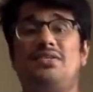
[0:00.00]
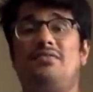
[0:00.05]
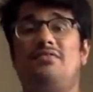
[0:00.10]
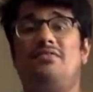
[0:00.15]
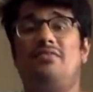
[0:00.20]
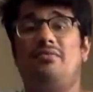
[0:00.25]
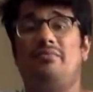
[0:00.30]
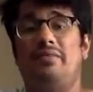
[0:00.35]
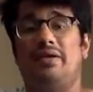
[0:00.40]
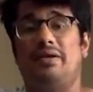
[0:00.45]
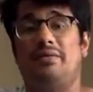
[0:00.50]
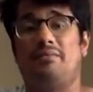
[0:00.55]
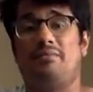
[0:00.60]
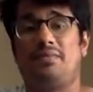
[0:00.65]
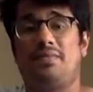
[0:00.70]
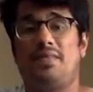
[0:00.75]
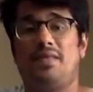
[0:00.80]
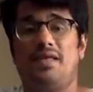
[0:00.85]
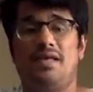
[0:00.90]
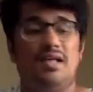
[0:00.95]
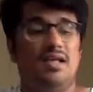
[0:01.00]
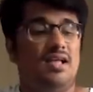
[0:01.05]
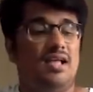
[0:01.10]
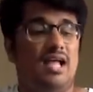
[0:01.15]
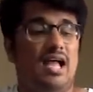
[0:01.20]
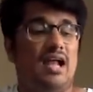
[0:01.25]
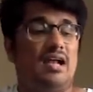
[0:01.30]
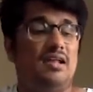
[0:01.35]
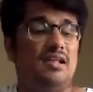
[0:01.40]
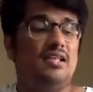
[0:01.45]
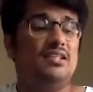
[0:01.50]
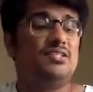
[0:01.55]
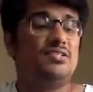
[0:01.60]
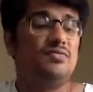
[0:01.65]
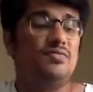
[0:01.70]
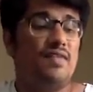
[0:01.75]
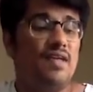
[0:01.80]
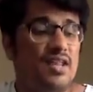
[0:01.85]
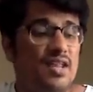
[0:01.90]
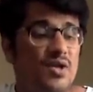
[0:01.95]
it's sounding really amazing for
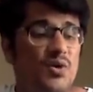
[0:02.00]
me.